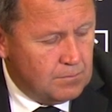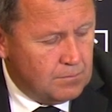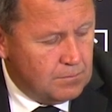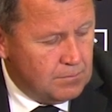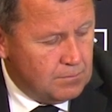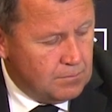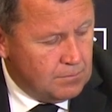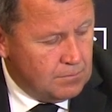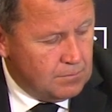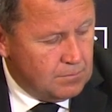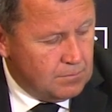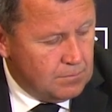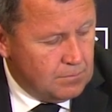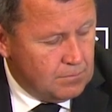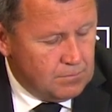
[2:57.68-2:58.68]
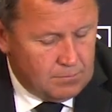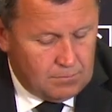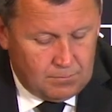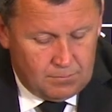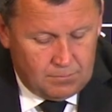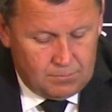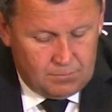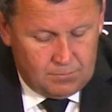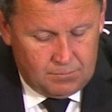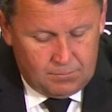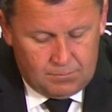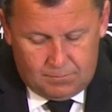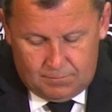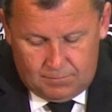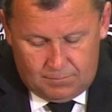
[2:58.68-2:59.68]

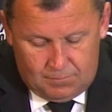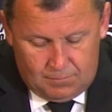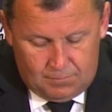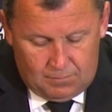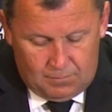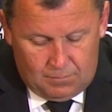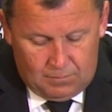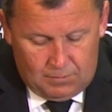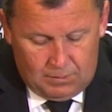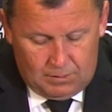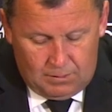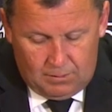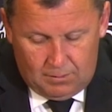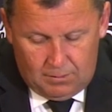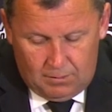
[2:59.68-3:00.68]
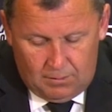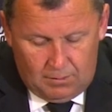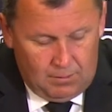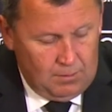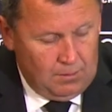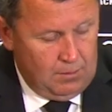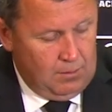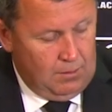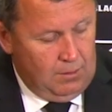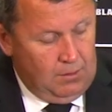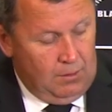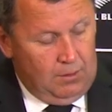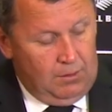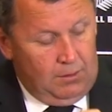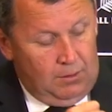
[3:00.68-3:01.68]

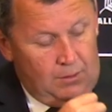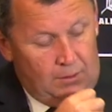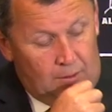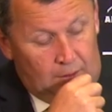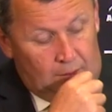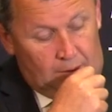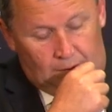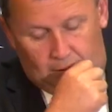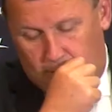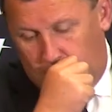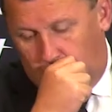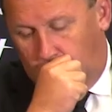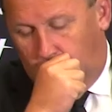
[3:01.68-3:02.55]
[no speech]